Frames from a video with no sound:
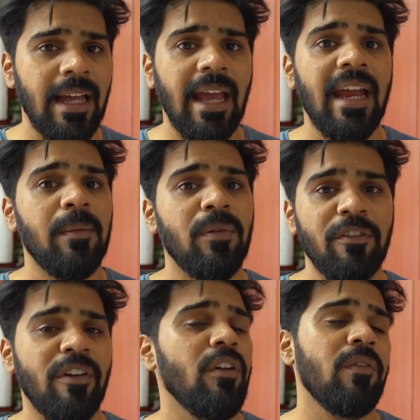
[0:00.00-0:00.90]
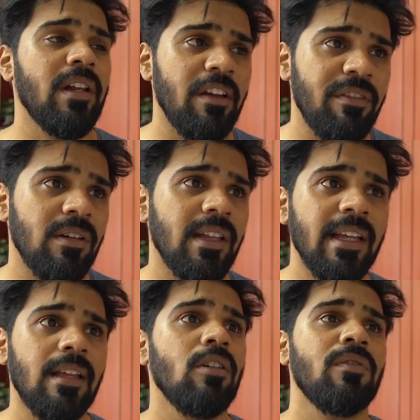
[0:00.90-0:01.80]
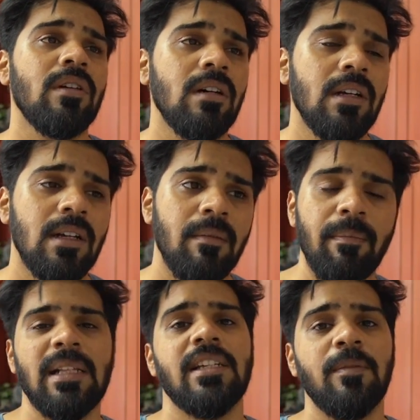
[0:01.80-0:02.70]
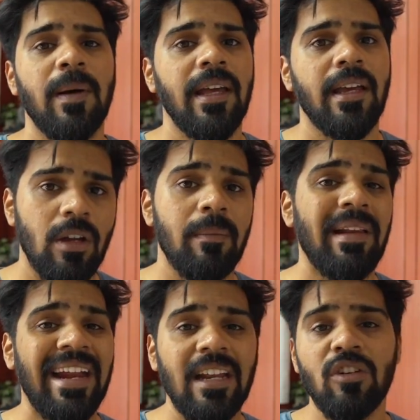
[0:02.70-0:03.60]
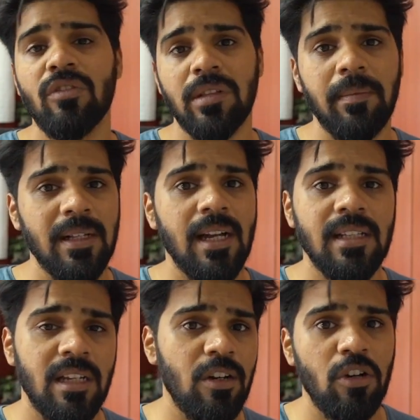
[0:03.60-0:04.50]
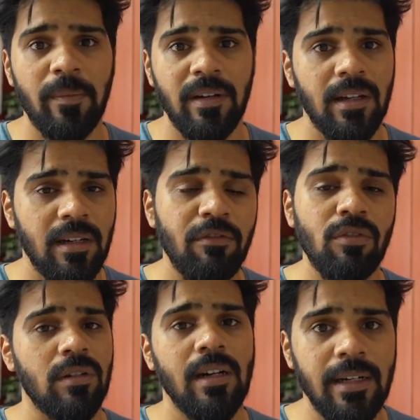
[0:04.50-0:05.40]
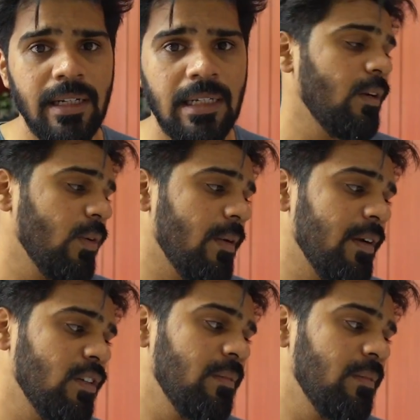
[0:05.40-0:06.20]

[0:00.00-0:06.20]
8.5 out of 10. If you're thinking of a budget bike, you can blindly go for the Bajaj Dominar 400. Now coming to the